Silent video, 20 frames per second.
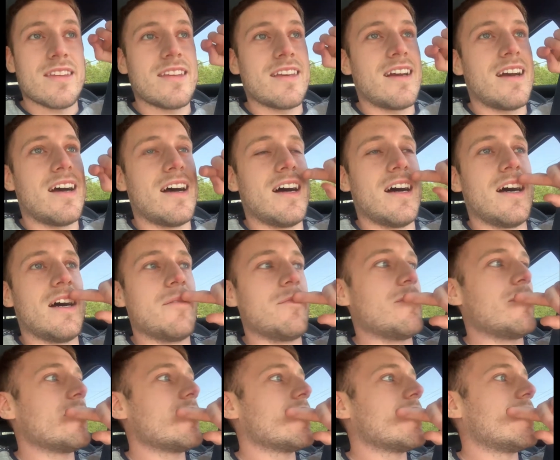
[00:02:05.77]

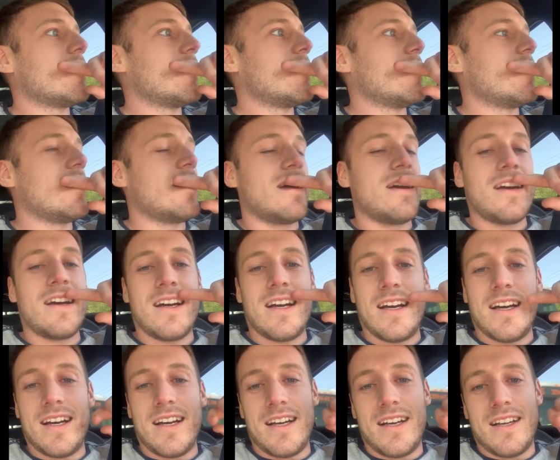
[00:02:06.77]

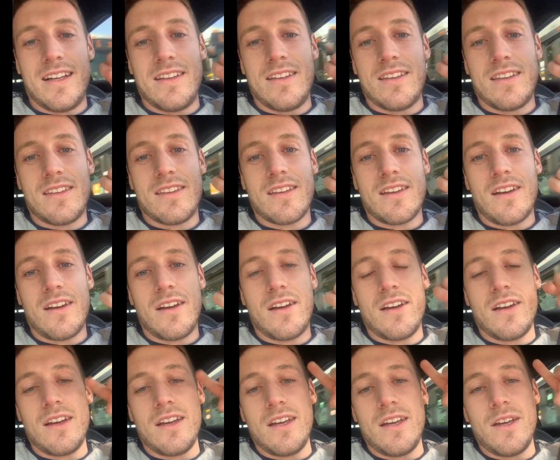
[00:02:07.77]
And
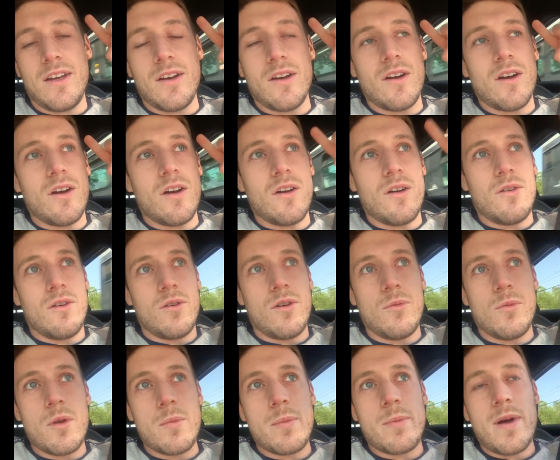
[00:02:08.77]
I
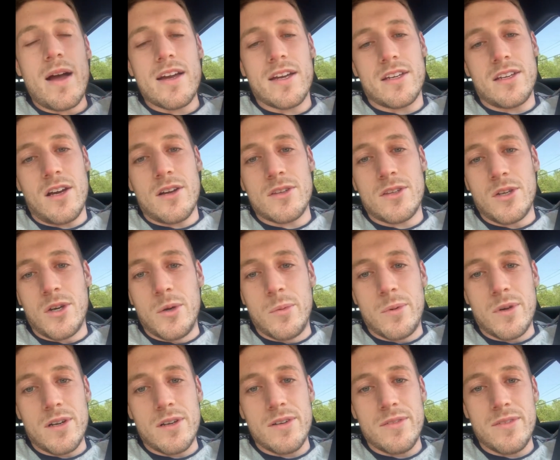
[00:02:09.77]
will be back in
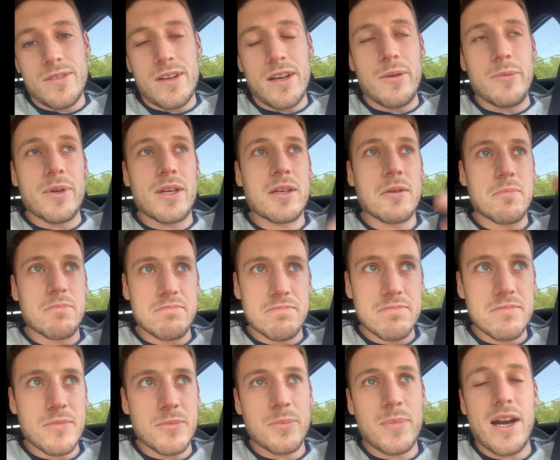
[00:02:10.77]
October and we can
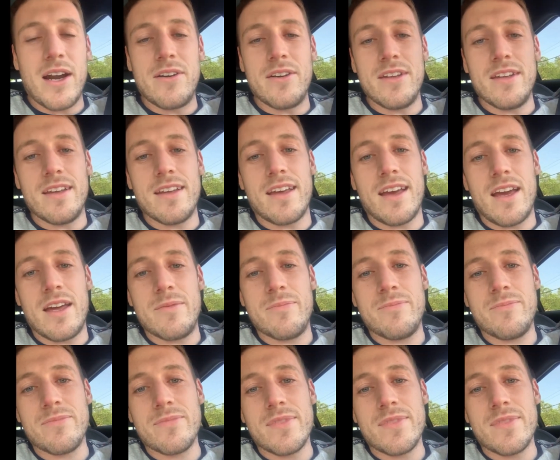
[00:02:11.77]
parody again.